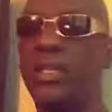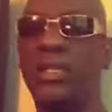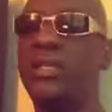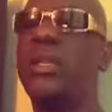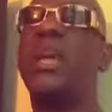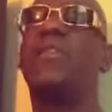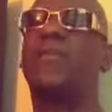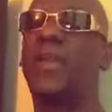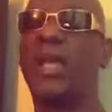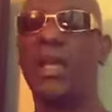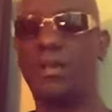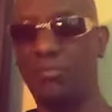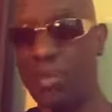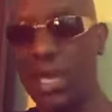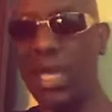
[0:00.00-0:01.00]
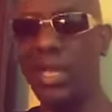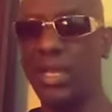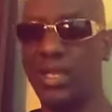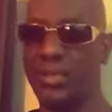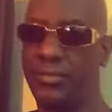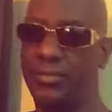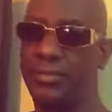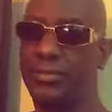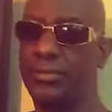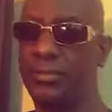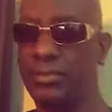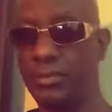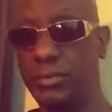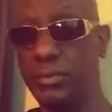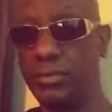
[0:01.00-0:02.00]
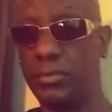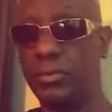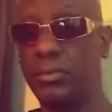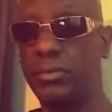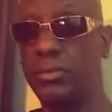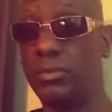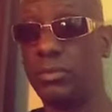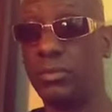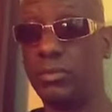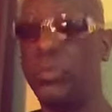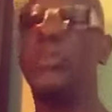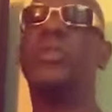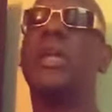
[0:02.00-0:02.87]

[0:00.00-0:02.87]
he not flying blind. You